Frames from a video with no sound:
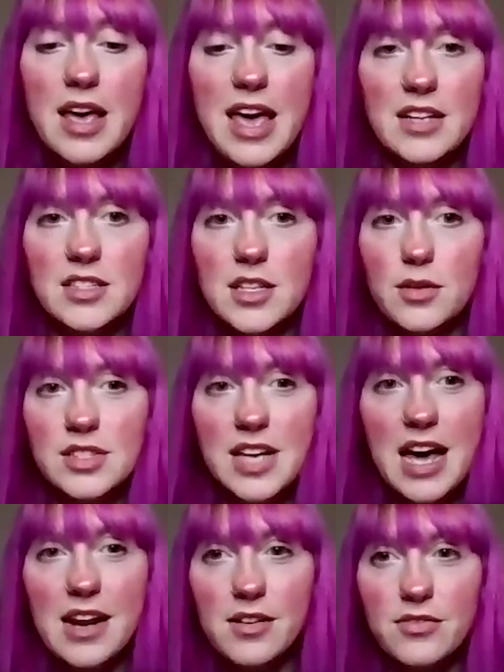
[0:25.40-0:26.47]
And so it's
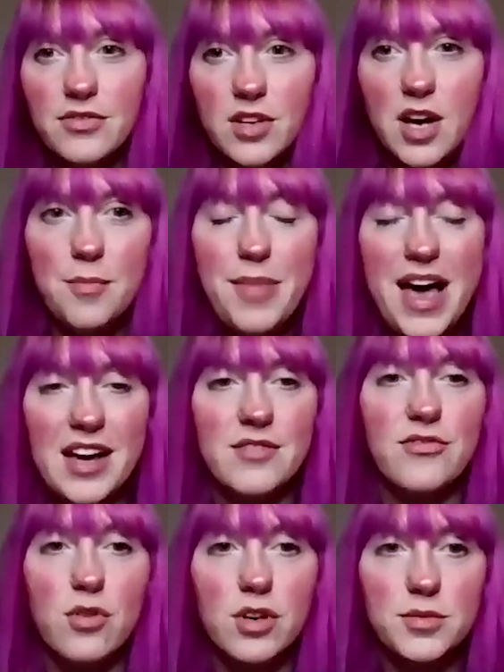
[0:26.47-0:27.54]
kind of gone back and
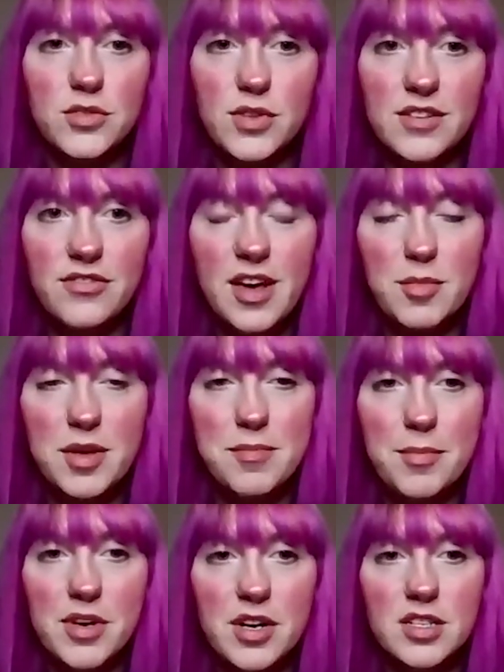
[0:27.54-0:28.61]
forth between family
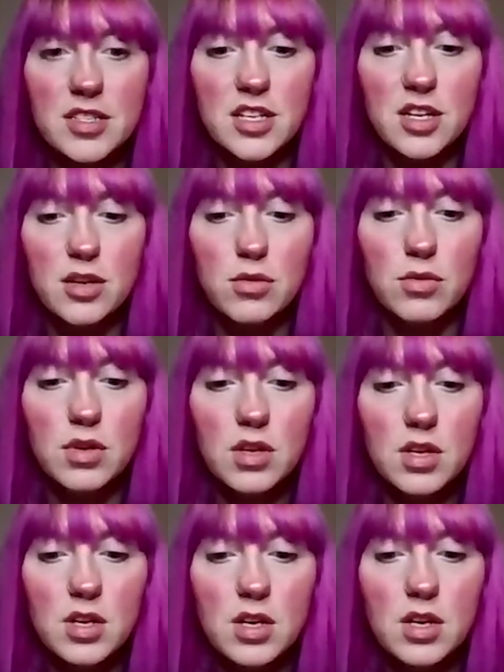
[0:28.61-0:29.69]
members and who
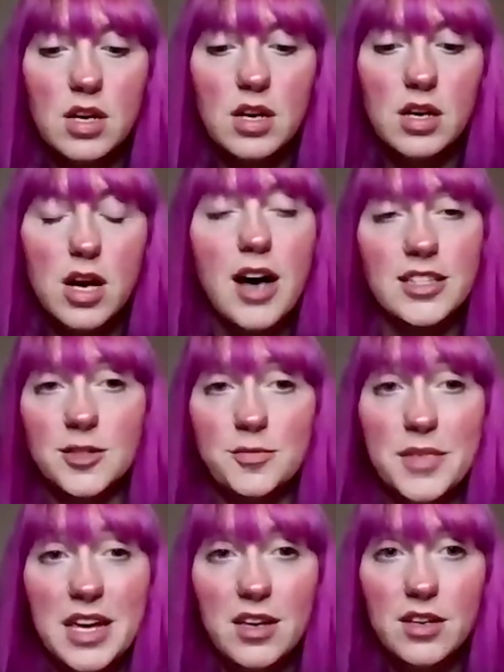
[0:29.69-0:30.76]
causes
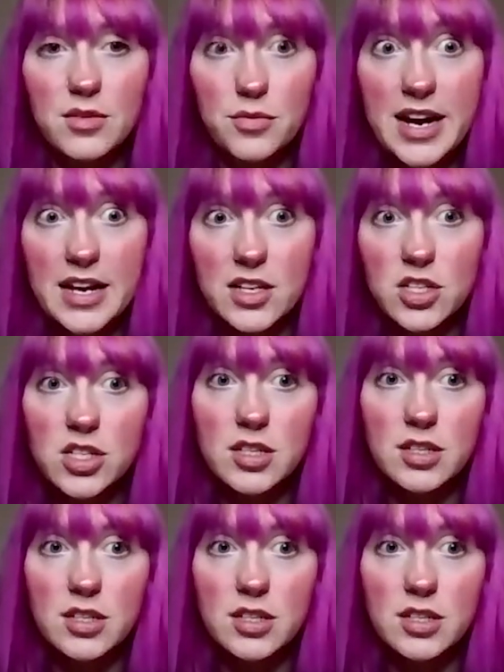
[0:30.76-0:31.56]
me rage.